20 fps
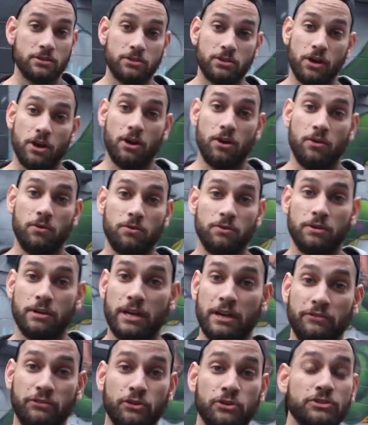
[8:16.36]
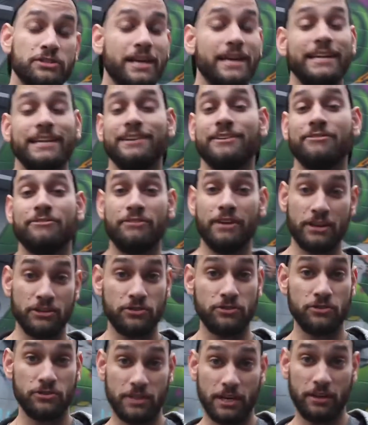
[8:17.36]
so if there's any
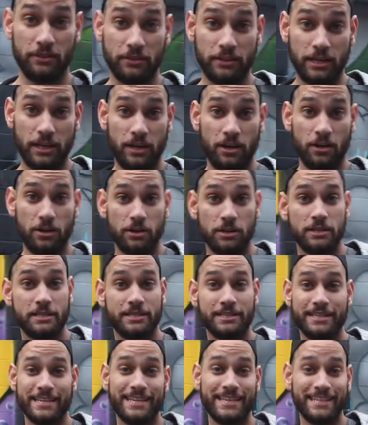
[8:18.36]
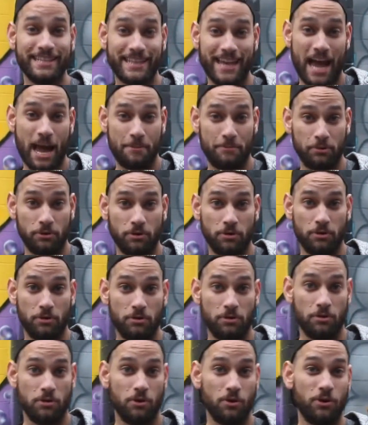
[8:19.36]
investors out there, seed capital
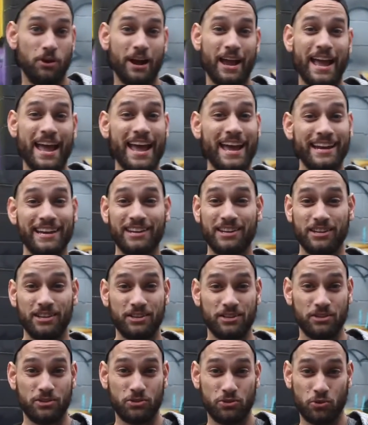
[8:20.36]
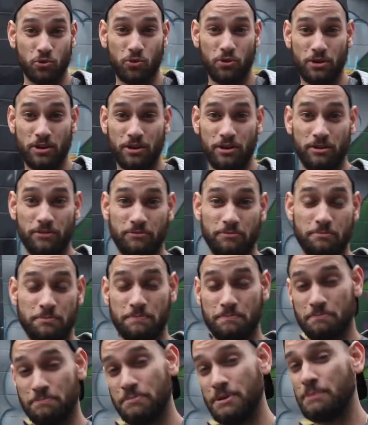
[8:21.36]
or any sort of
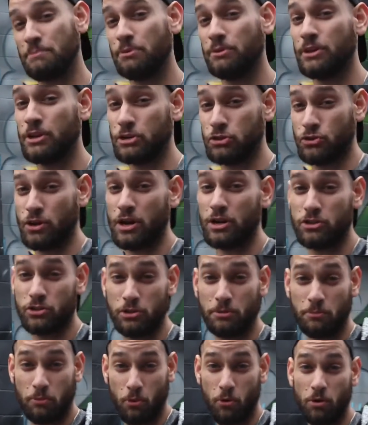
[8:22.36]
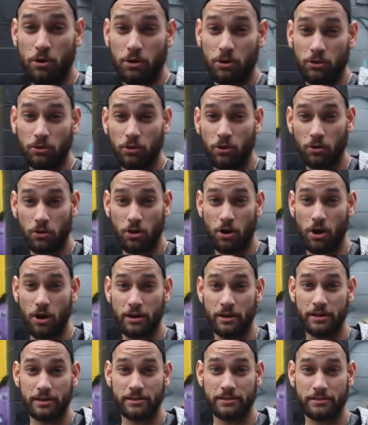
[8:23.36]
people that are trying to support local
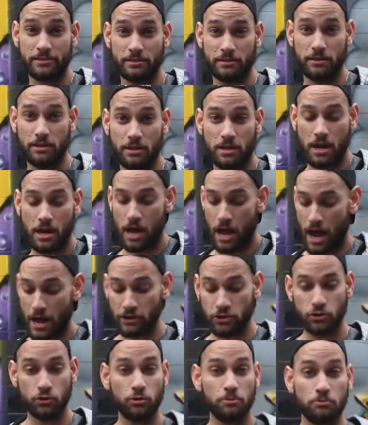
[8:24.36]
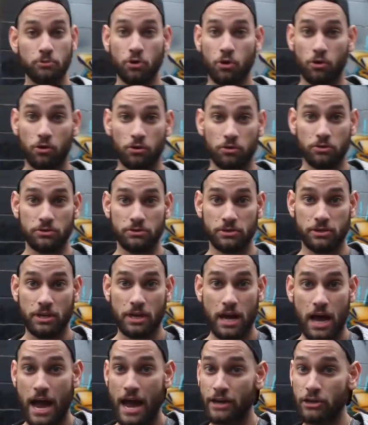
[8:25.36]
artists, I do murals.
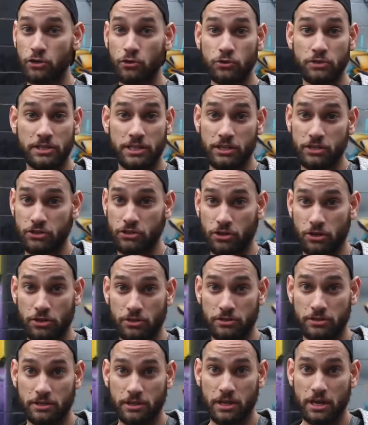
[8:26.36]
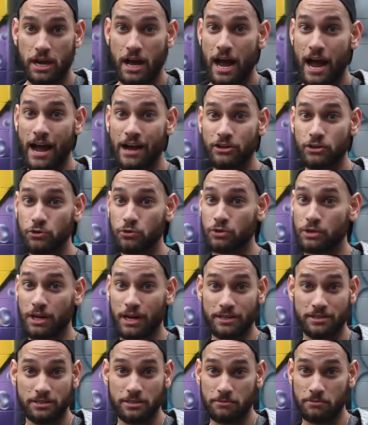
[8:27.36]
I do t-shirts. I do
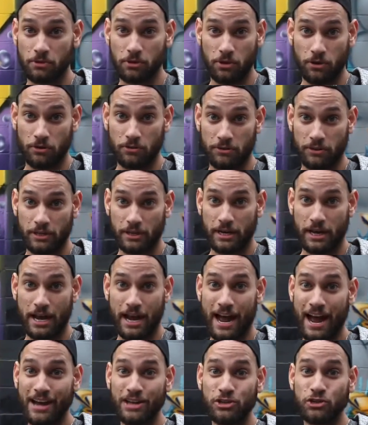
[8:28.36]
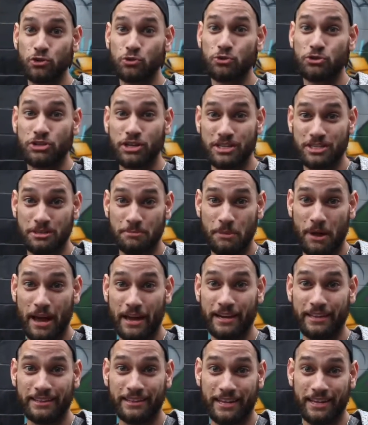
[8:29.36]
custom clothing. I do just about
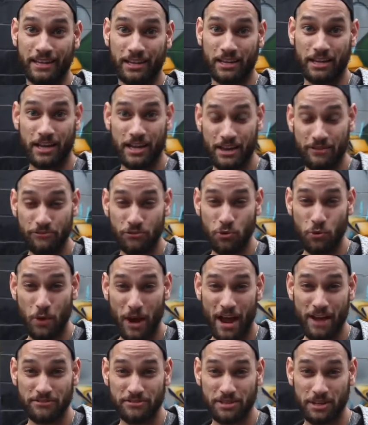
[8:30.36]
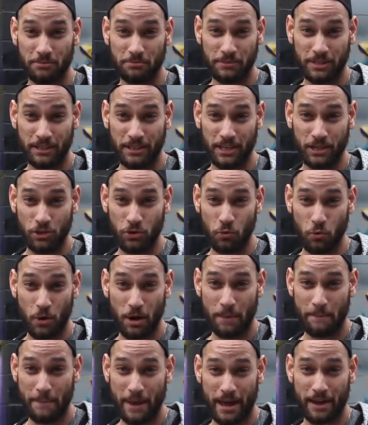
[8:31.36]
anything. If you have something that you
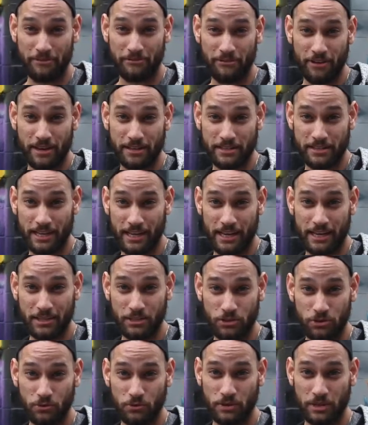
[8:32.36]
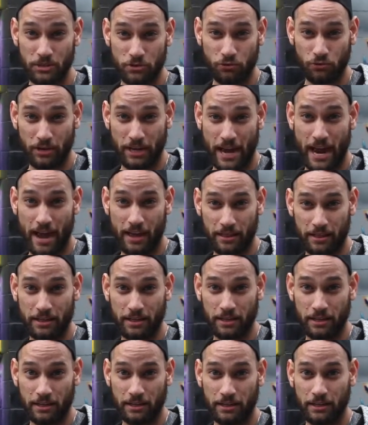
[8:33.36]
want to manifest into this
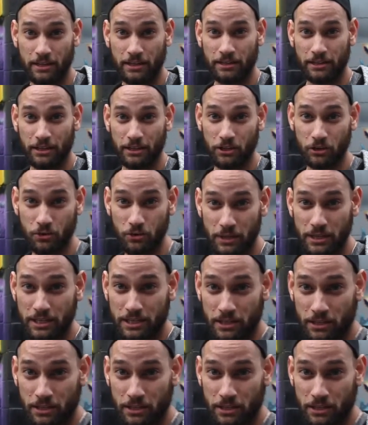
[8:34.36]
reality, then you need